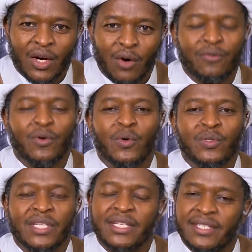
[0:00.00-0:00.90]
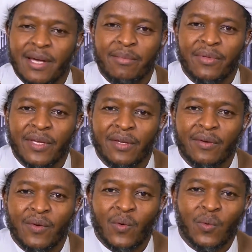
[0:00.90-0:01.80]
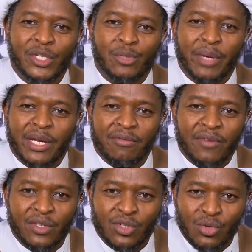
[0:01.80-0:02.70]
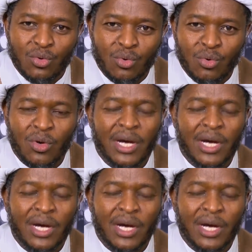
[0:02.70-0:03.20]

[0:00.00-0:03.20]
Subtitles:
Of course, it's something which benefits you